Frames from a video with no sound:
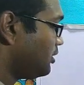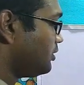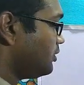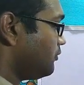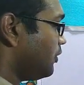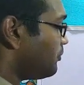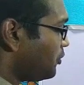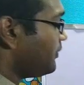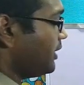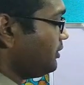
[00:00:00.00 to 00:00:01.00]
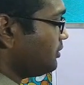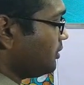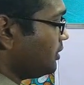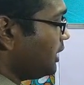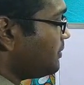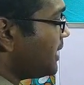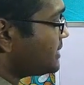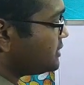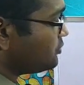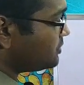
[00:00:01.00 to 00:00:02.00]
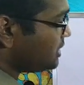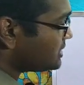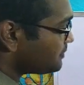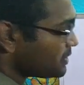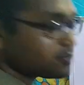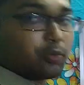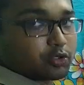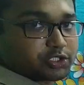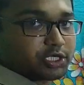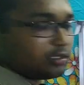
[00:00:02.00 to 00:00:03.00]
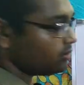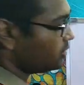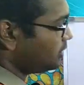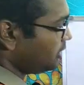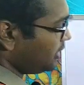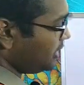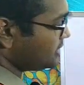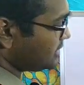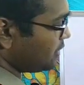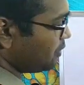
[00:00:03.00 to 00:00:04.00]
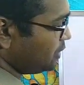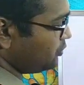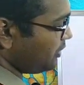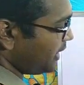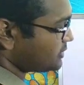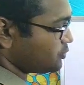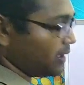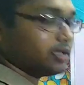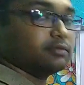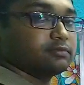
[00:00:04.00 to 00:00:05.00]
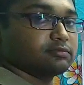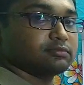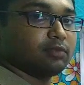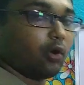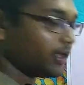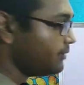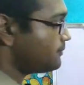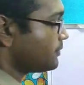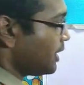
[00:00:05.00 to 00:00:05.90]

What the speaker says: For proving, let me assume this much portion is equal to x1. Okay?